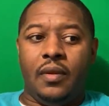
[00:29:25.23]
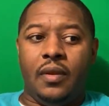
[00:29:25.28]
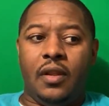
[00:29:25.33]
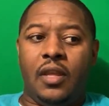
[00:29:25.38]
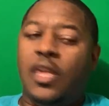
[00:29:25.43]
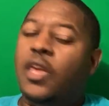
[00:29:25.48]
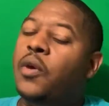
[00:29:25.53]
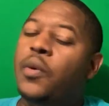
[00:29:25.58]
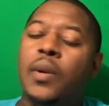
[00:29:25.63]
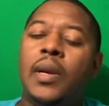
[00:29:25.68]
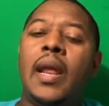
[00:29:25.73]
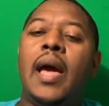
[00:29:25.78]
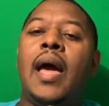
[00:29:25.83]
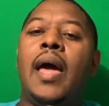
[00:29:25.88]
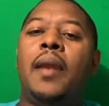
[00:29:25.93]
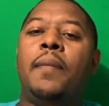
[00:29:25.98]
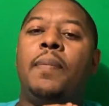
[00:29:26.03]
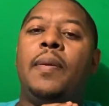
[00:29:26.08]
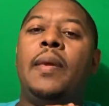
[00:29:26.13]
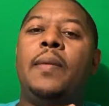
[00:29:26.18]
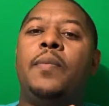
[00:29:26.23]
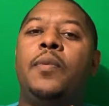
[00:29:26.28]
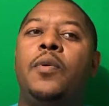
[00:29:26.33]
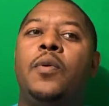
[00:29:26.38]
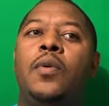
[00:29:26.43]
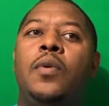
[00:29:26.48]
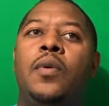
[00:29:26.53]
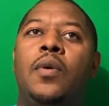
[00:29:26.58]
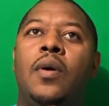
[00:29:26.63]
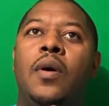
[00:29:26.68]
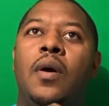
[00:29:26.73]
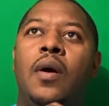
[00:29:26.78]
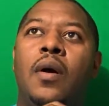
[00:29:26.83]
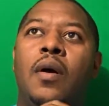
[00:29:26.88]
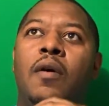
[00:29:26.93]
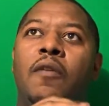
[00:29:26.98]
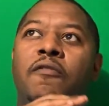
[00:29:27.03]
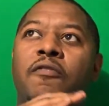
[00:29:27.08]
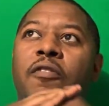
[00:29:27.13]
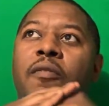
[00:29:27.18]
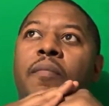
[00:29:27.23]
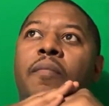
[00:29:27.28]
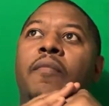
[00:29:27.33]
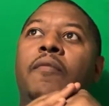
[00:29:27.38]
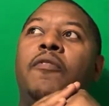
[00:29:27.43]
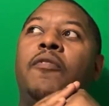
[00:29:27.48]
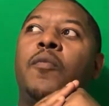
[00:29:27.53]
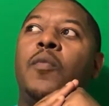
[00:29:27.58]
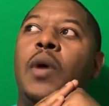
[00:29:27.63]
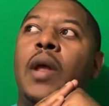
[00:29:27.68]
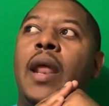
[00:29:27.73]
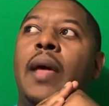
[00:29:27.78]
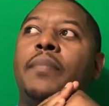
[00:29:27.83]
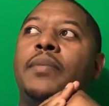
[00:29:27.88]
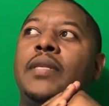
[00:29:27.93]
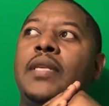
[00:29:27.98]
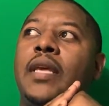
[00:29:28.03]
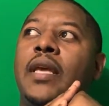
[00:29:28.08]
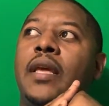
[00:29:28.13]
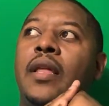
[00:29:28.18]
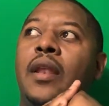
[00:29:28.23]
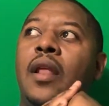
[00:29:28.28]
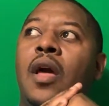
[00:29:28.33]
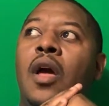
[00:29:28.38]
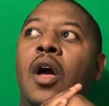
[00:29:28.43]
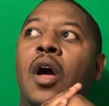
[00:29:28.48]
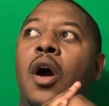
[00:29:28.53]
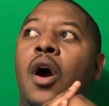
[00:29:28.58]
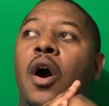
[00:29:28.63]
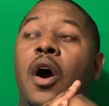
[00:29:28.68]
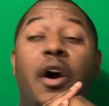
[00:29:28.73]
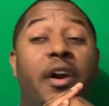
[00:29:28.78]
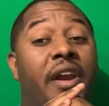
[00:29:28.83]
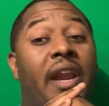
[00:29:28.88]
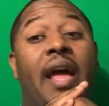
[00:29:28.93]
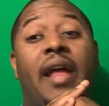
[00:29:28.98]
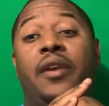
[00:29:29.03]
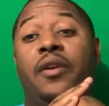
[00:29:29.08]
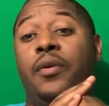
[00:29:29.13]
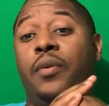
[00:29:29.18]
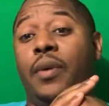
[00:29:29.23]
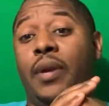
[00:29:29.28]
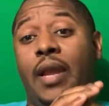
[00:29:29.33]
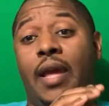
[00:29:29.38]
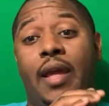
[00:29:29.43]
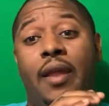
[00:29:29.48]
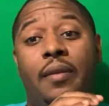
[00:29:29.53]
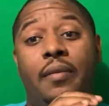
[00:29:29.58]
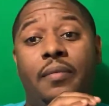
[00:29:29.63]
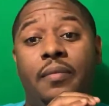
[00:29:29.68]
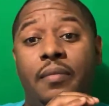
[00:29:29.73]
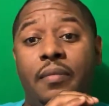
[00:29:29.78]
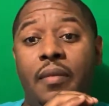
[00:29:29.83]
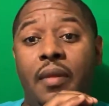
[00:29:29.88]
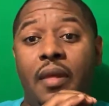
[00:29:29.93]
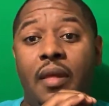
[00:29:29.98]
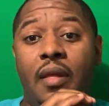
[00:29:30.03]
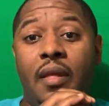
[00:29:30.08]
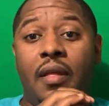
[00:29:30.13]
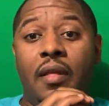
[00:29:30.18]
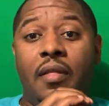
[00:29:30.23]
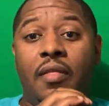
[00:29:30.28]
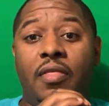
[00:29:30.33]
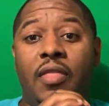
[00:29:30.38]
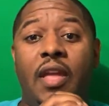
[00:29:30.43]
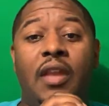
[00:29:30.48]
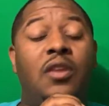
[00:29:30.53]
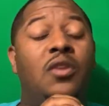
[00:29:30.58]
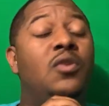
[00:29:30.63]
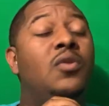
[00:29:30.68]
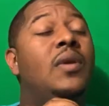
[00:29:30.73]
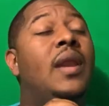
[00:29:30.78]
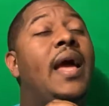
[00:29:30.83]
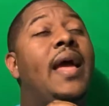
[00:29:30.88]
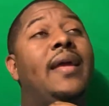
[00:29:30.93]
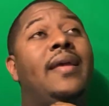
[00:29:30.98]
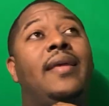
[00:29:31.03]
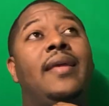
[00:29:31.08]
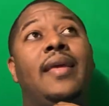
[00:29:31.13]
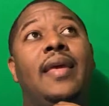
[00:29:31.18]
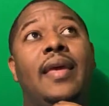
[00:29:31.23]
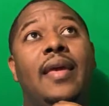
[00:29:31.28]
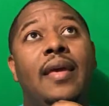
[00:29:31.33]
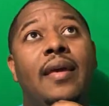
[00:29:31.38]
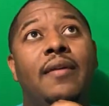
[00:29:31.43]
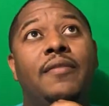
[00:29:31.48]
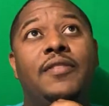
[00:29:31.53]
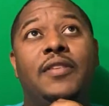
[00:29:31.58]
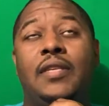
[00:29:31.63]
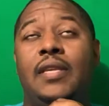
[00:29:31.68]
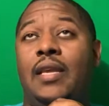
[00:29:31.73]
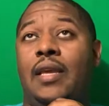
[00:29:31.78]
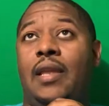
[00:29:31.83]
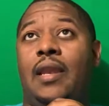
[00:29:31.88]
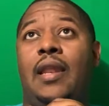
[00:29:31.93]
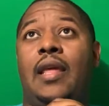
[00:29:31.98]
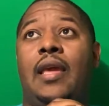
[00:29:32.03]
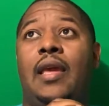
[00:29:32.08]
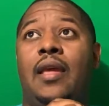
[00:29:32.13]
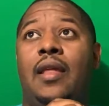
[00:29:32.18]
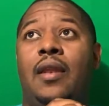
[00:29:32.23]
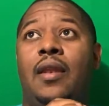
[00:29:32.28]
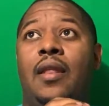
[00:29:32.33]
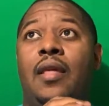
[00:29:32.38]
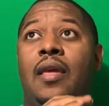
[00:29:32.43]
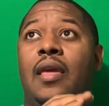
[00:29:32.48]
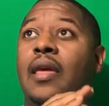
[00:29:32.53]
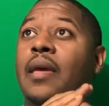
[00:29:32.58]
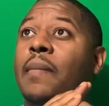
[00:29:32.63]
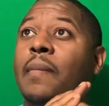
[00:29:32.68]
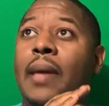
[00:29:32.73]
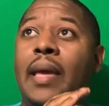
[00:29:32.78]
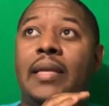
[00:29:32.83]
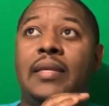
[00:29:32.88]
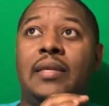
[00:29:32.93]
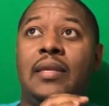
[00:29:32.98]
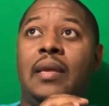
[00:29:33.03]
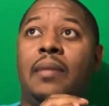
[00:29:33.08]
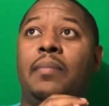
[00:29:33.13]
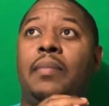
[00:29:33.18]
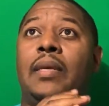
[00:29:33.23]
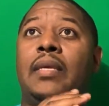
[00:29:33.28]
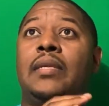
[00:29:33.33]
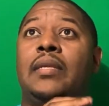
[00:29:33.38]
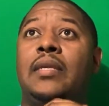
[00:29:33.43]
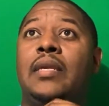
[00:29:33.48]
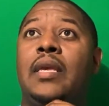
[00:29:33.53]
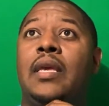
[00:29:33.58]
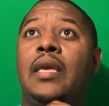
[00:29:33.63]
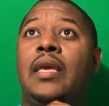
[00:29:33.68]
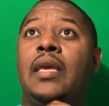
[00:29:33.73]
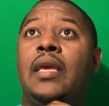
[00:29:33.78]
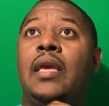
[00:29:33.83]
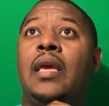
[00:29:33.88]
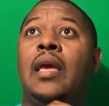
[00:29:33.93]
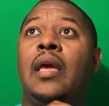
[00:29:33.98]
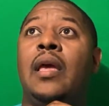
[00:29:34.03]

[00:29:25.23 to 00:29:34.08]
QAnon people, from what I'm seeing, are not doing that. They do not give CNN, MSNBC,